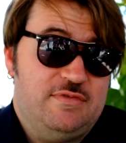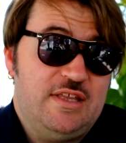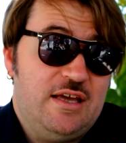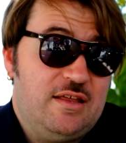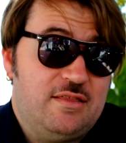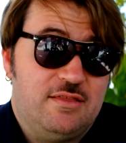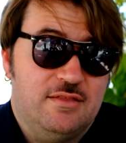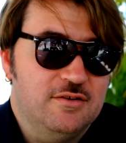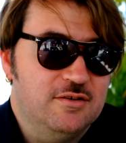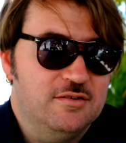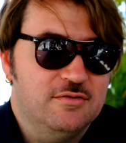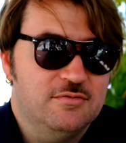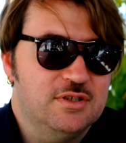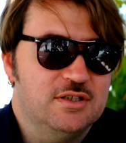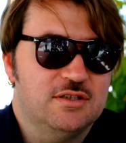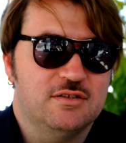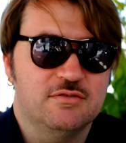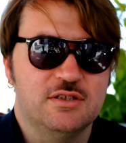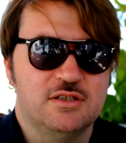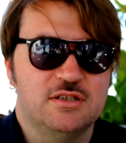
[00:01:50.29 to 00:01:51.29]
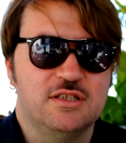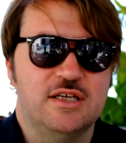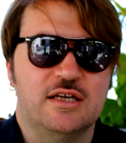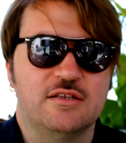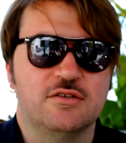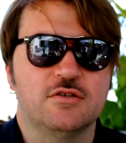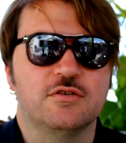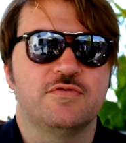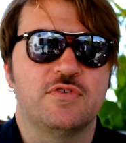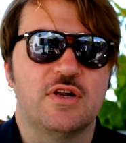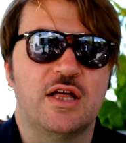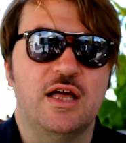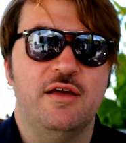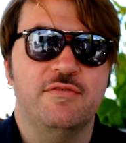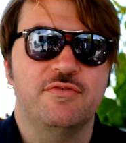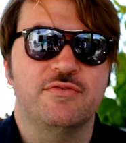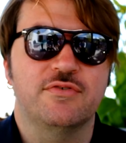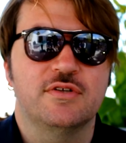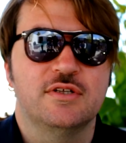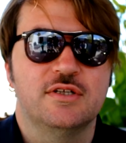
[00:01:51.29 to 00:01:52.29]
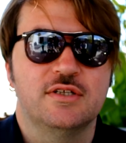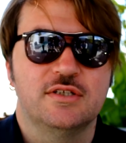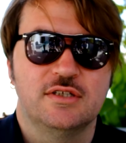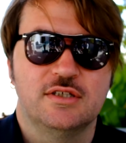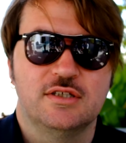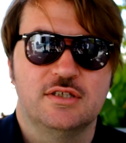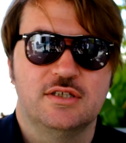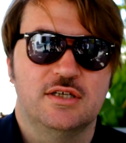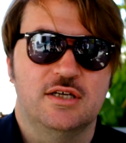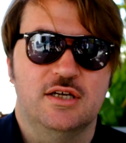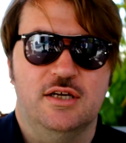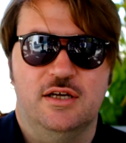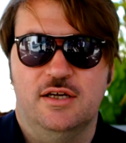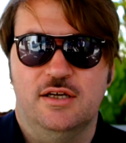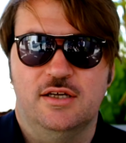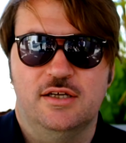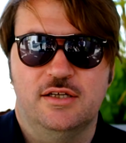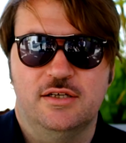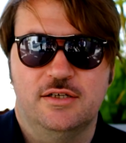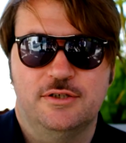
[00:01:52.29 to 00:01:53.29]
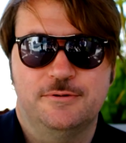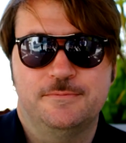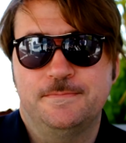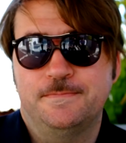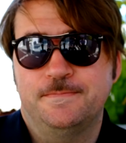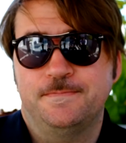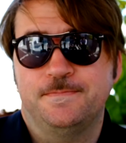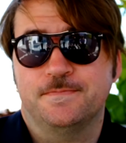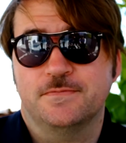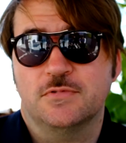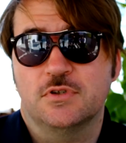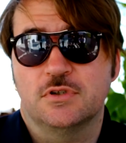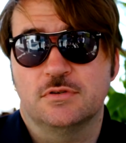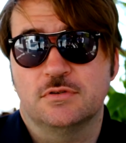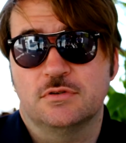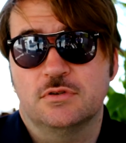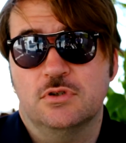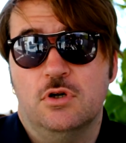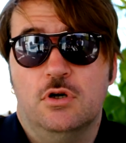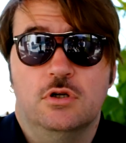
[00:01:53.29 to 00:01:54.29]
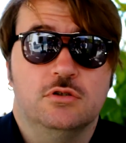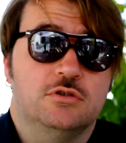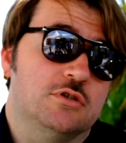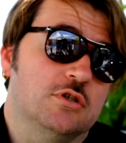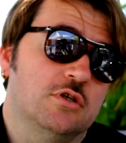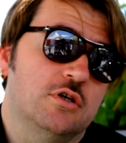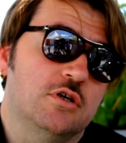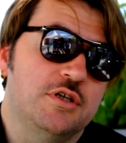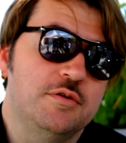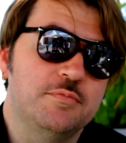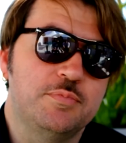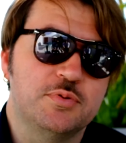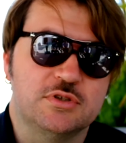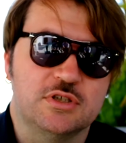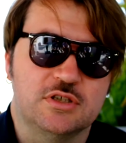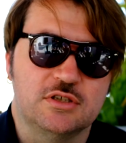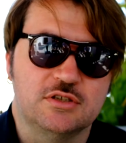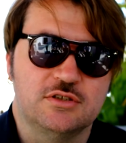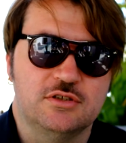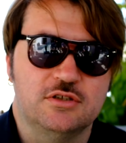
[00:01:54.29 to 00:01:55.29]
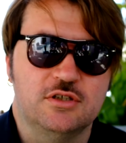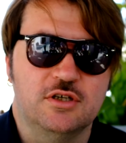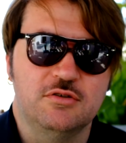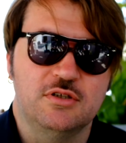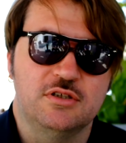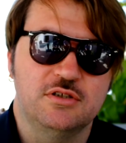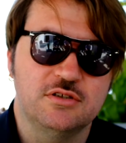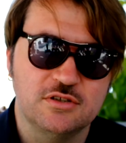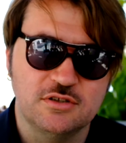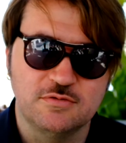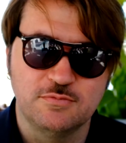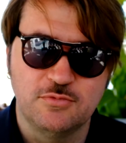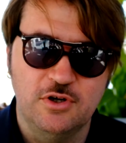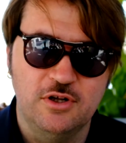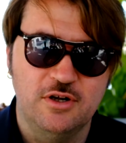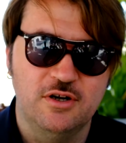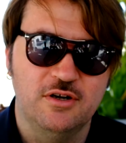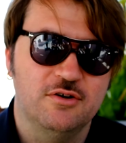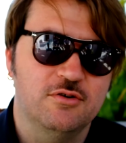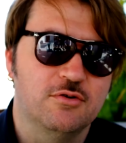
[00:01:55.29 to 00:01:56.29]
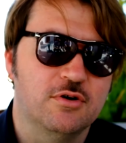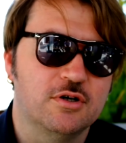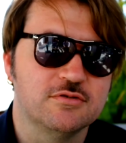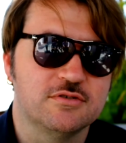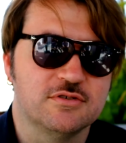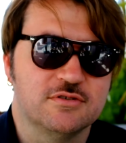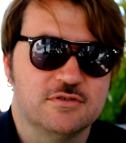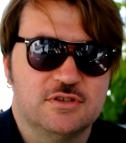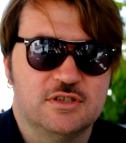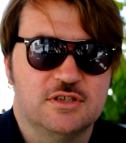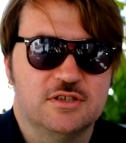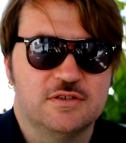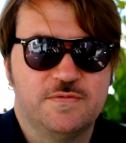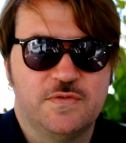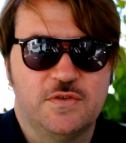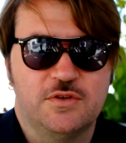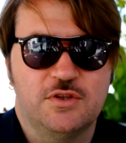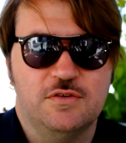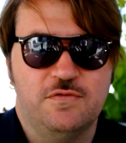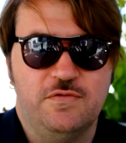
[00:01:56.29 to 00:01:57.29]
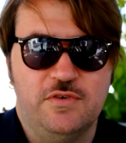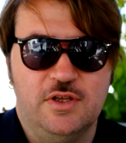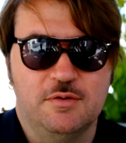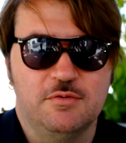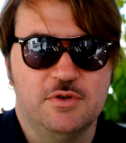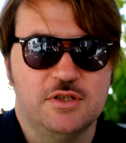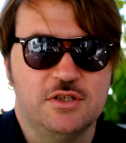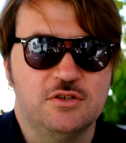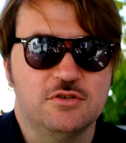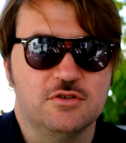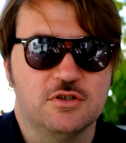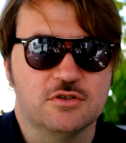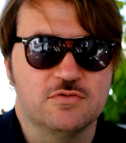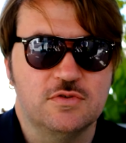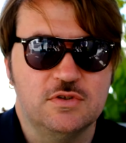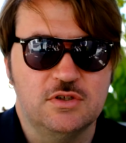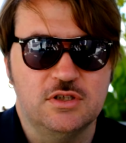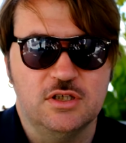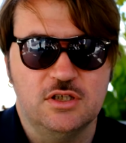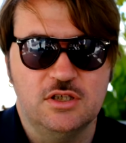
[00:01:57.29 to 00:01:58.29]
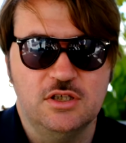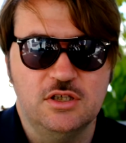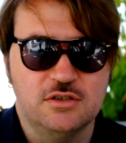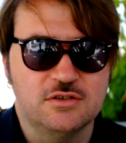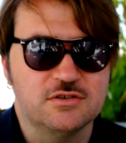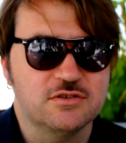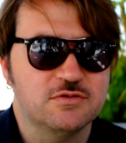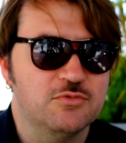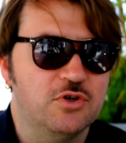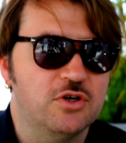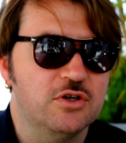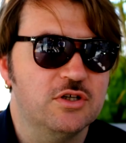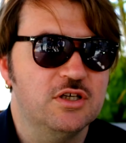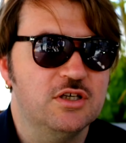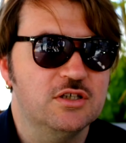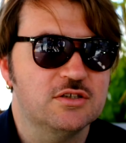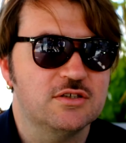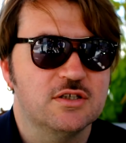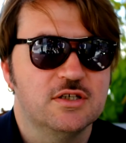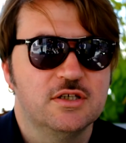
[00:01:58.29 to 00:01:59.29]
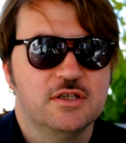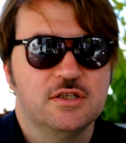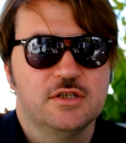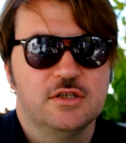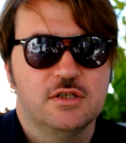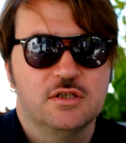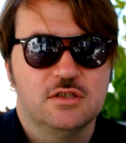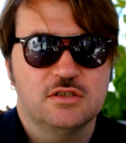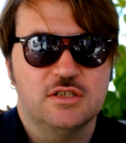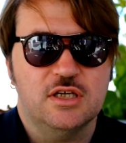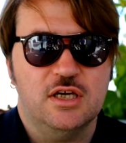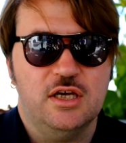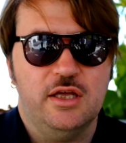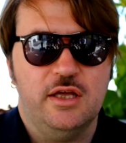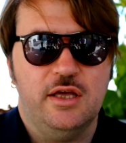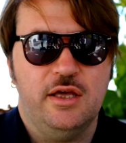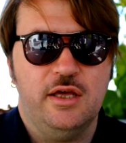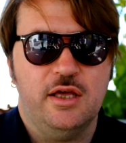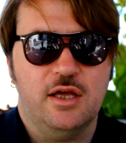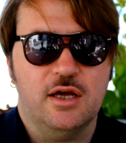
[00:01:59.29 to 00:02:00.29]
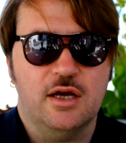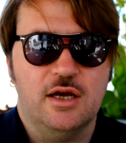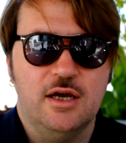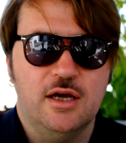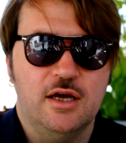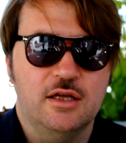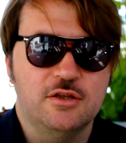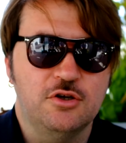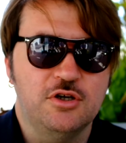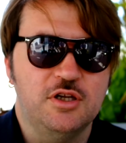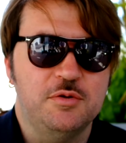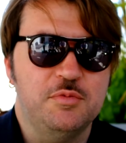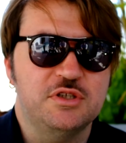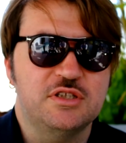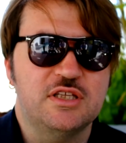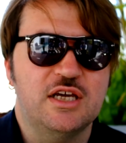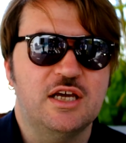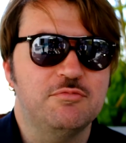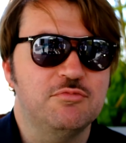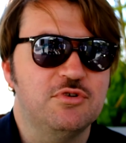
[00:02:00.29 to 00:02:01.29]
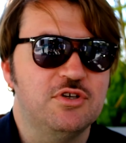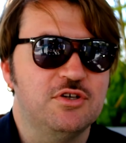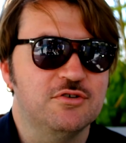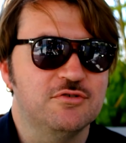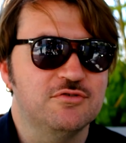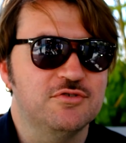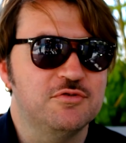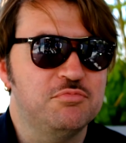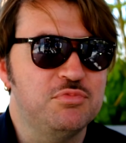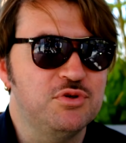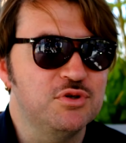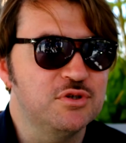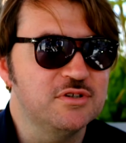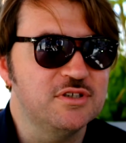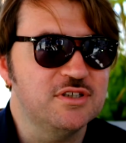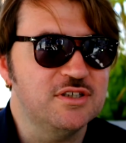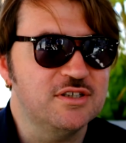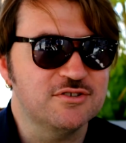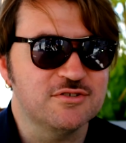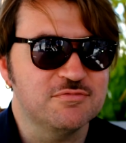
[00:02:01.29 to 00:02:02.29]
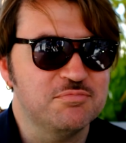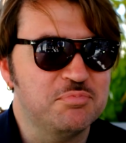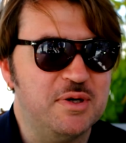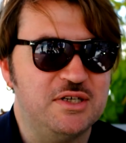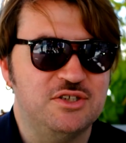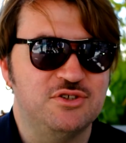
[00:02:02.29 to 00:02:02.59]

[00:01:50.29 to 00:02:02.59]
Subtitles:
death, no? With the end of life. So impotence, you know, there is a small quote in the film when he talks with the kid, the small kid, saying, don't imitate me on the buildings, on